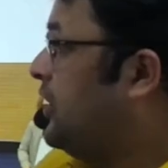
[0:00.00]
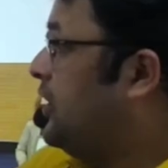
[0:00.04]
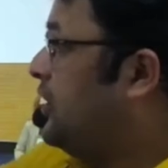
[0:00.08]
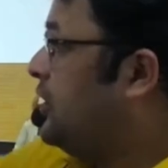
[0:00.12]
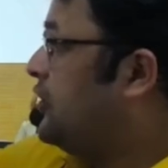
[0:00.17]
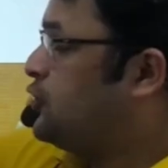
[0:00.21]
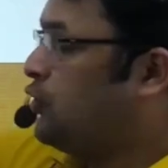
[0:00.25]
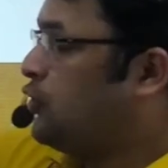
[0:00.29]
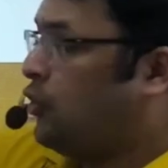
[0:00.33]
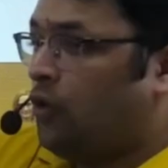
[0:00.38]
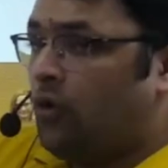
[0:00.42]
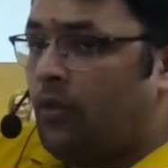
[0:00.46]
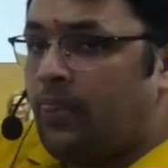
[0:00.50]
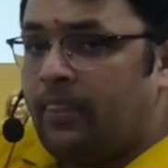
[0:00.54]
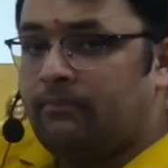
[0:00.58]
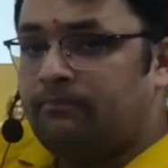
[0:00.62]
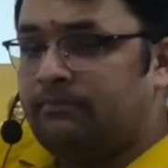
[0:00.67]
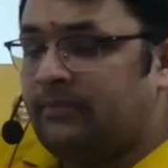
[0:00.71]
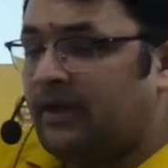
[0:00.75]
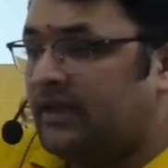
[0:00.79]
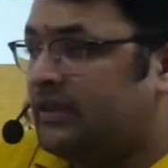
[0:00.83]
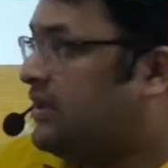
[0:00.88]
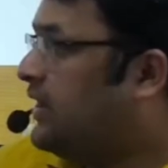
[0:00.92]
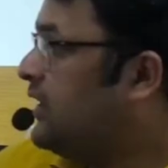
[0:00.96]
So,
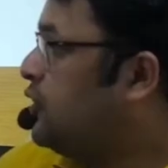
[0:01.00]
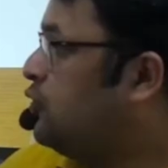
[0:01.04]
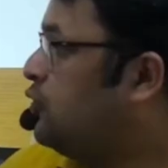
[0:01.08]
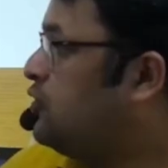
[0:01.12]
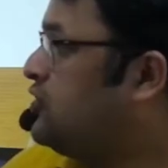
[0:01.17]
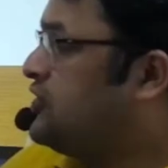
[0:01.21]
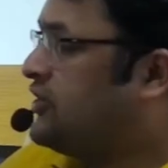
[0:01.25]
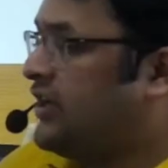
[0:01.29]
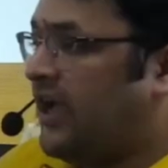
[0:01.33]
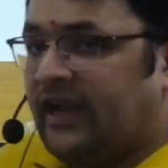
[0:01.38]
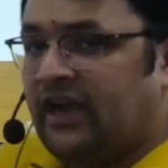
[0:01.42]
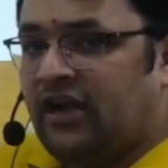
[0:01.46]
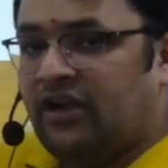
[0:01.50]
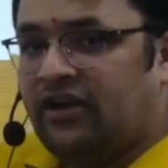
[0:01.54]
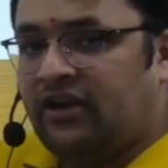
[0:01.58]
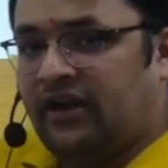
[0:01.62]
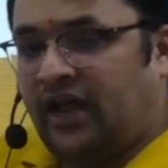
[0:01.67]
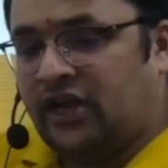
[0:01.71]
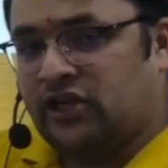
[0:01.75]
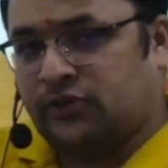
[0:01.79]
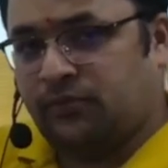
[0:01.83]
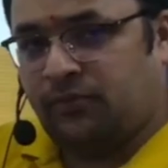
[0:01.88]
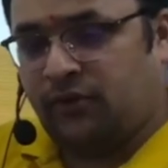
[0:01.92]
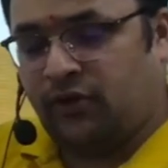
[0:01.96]
mother-to-child
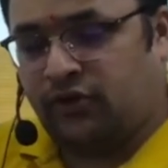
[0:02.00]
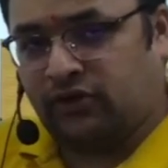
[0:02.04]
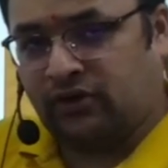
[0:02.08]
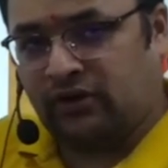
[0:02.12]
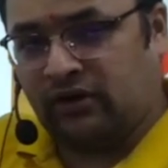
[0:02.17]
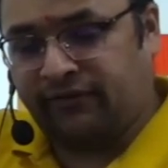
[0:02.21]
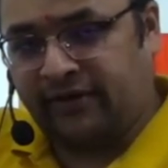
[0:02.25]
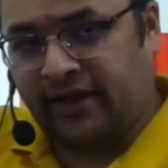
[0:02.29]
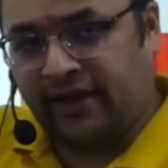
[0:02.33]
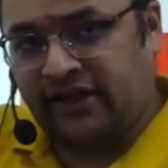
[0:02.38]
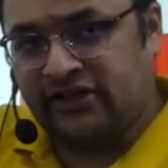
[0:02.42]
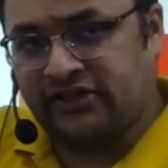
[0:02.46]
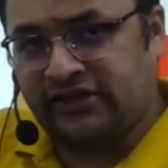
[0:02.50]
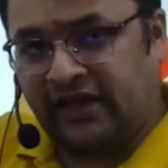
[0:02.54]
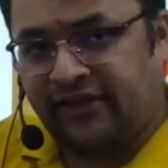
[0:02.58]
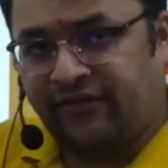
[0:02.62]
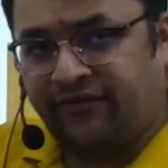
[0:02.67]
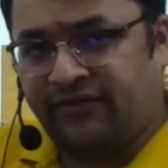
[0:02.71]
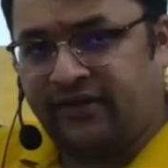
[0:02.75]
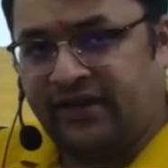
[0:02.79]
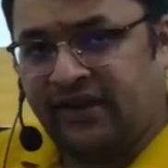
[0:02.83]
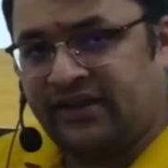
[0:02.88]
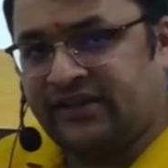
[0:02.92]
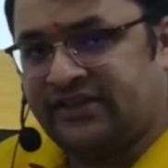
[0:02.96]
transmission of
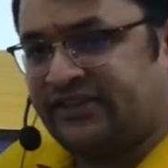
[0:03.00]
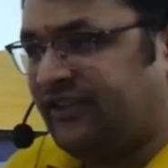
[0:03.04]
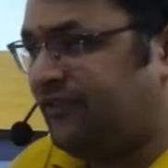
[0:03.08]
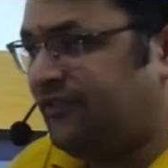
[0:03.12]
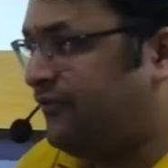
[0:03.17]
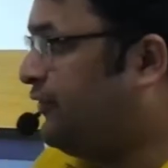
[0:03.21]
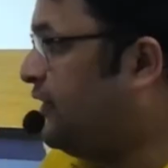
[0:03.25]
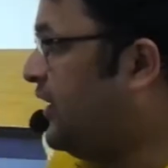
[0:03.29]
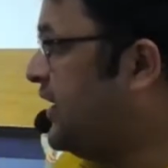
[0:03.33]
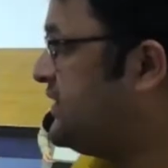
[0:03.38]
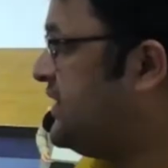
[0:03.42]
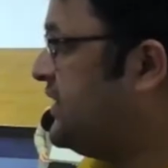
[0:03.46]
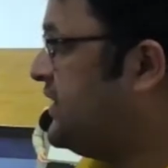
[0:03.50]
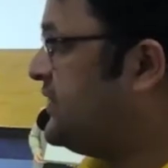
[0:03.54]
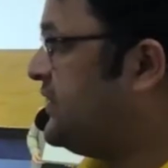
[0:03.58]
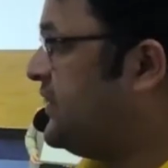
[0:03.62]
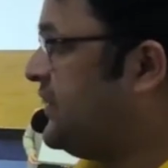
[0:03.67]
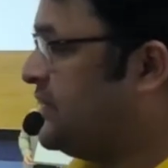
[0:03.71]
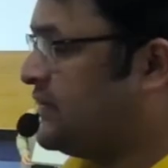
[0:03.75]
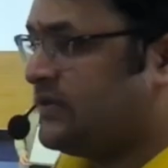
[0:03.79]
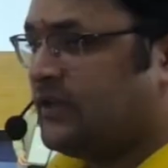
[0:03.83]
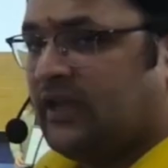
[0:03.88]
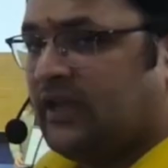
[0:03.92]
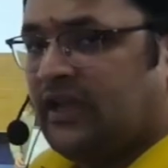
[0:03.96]
HIV and syphilis
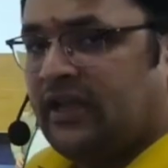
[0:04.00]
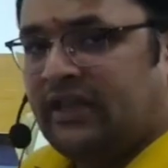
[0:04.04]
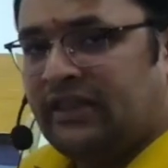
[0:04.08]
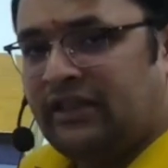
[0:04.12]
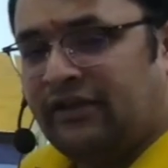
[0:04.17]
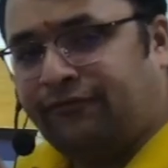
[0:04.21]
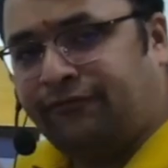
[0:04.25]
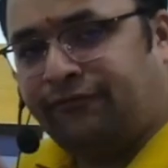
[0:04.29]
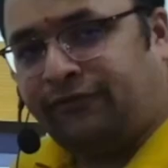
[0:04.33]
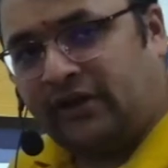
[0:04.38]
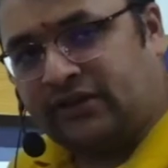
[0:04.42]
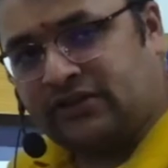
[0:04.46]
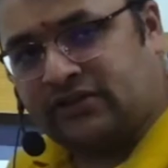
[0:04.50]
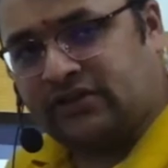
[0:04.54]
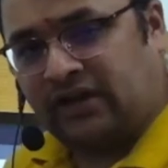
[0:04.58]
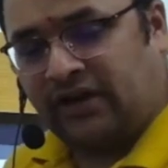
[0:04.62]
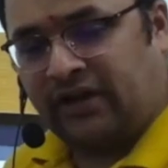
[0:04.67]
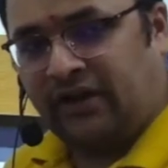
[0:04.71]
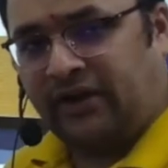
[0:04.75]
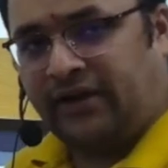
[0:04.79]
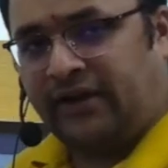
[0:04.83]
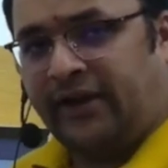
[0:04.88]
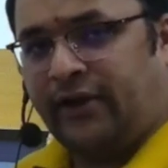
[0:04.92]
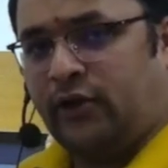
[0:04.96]
disease, the first
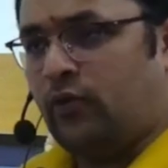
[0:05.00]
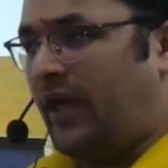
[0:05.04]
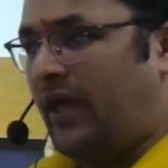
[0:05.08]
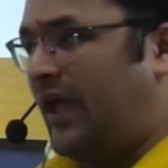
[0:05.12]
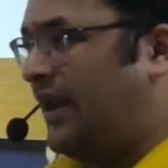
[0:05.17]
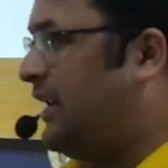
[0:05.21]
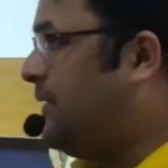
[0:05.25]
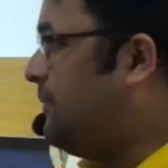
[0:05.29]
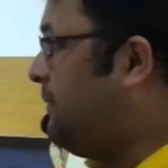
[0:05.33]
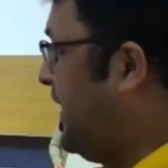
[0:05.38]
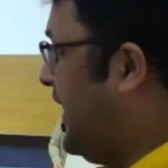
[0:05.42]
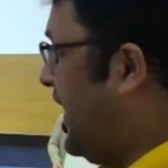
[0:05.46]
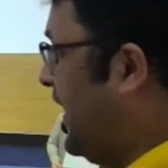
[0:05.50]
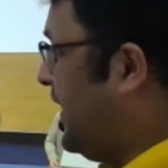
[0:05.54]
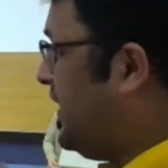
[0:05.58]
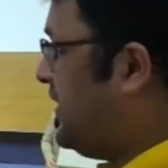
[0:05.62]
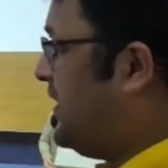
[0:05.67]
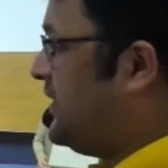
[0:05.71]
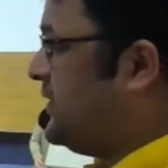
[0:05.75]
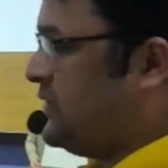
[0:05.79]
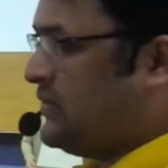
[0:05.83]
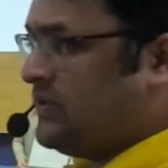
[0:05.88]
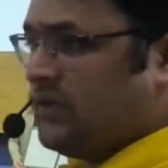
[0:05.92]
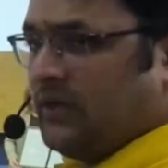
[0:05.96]
country to eliminate
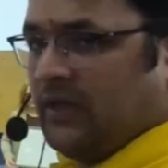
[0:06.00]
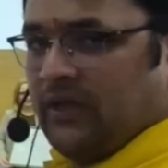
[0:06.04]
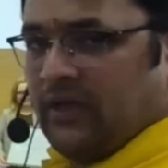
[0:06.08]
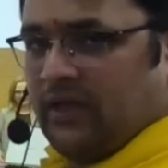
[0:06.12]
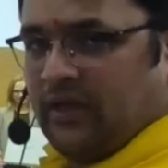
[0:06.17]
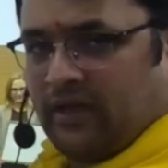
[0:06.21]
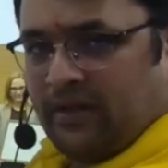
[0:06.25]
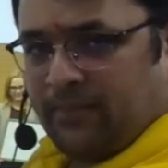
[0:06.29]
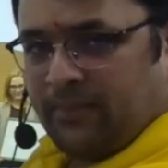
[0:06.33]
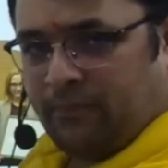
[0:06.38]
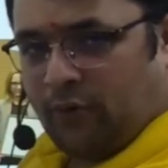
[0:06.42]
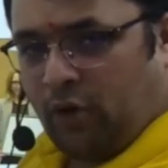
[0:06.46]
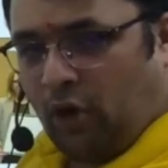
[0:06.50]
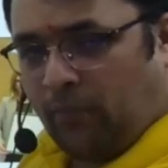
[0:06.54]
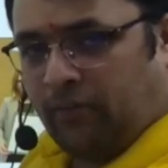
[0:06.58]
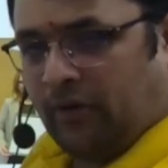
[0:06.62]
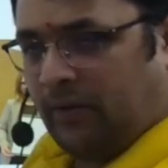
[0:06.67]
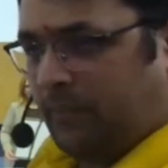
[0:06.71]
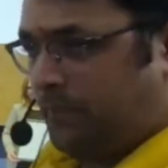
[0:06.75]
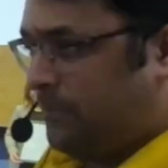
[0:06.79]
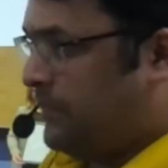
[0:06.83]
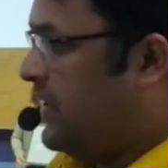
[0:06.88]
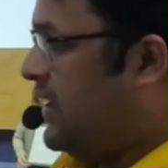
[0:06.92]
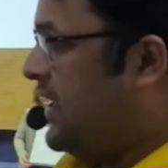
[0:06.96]
this
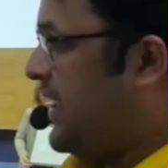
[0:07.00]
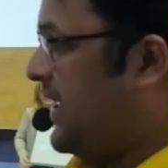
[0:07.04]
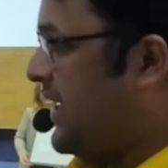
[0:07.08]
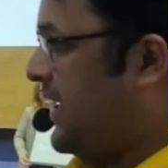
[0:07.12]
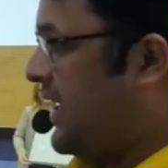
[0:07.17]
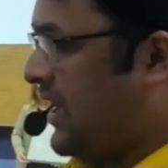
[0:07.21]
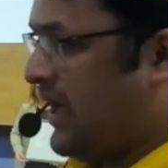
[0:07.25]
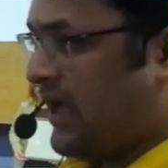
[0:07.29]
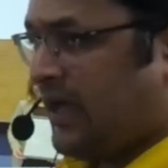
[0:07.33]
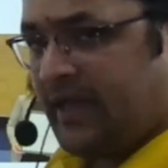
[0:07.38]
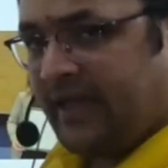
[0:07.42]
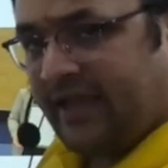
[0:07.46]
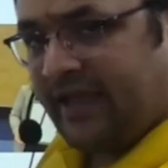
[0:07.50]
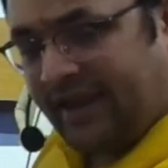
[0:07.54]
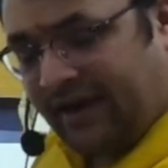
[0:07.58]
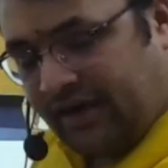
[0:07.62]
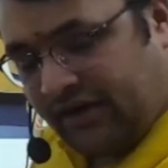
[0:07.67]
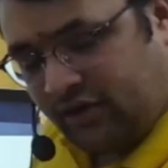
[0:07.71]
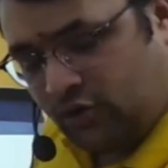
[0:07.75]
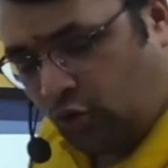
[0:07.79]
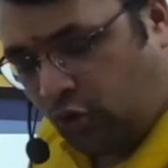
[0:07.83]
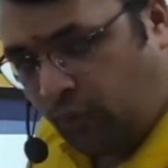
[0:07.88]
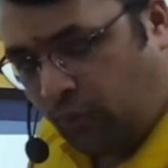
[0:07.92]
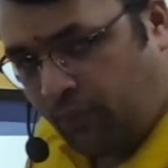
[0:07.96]
problem
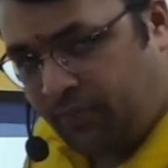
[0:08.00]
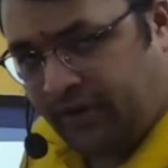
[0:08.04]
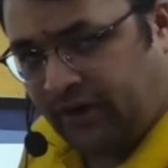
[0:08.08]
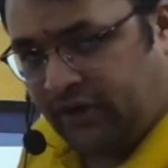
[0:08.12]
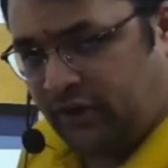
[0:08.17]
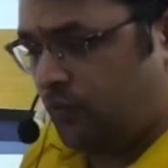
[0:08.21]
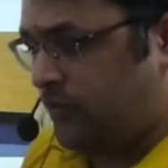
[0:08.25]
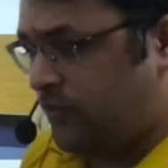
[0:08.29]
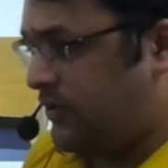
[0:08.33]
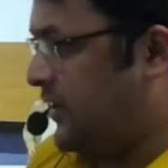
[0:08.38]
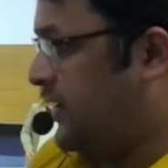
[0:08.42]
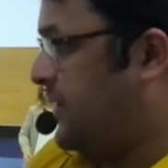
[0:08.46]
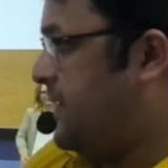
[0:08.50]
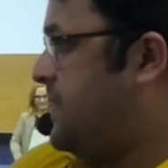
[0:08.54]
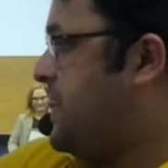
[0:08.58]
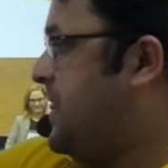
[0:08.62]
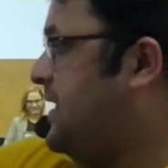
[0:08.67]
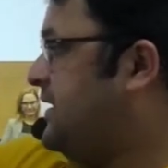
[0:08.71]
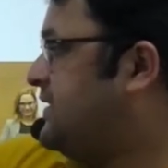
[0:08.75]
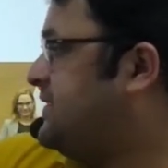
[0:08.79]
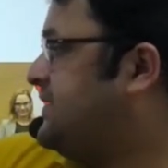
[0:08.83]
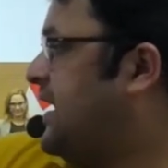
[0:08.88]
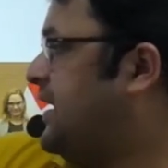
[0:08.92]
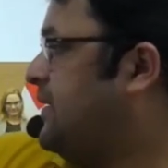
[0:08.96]
in European Union
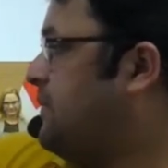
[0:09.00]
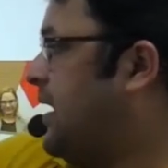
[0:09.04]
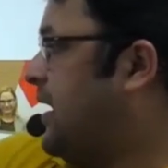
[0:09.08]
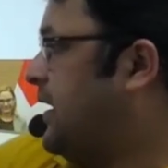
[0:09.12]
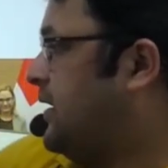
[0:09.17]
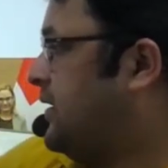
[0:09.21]
is Denmark.